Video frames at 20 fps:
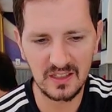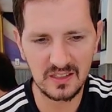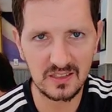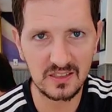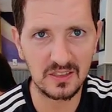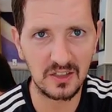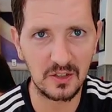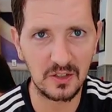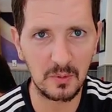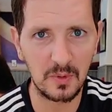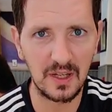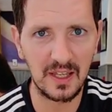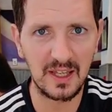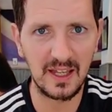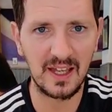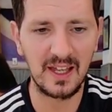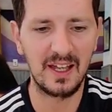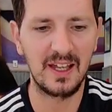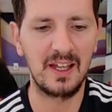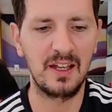So we
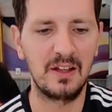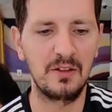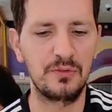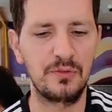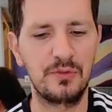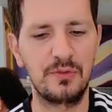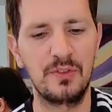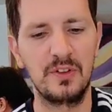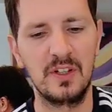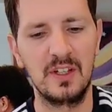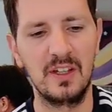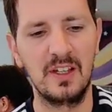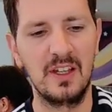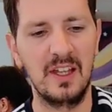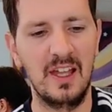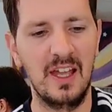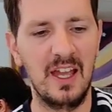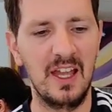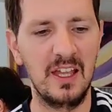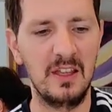have
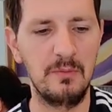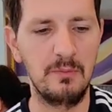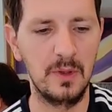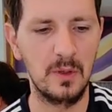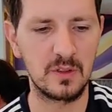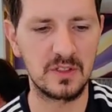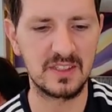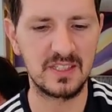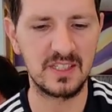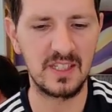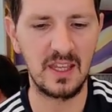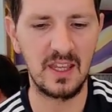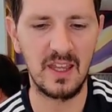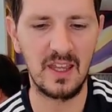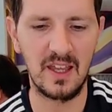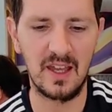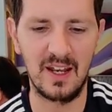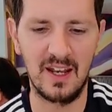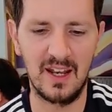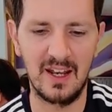a milk tea
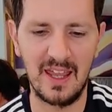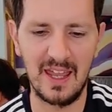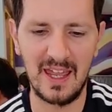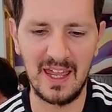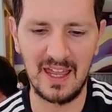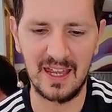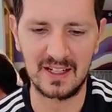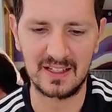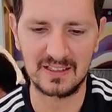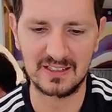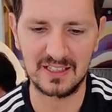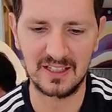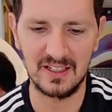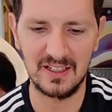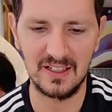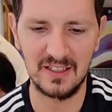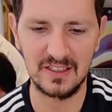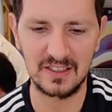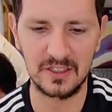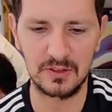and an egg
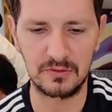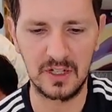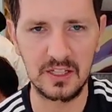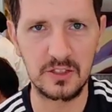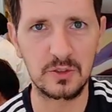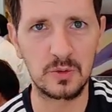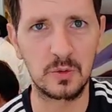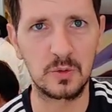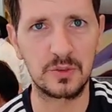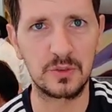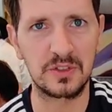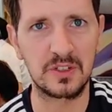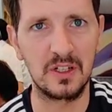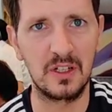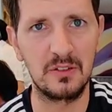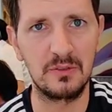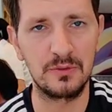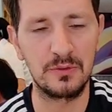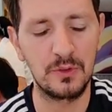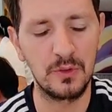tart that Rachel's
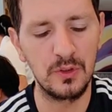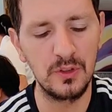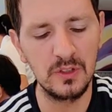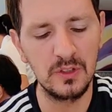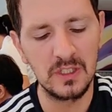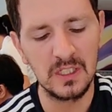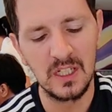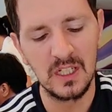gone for.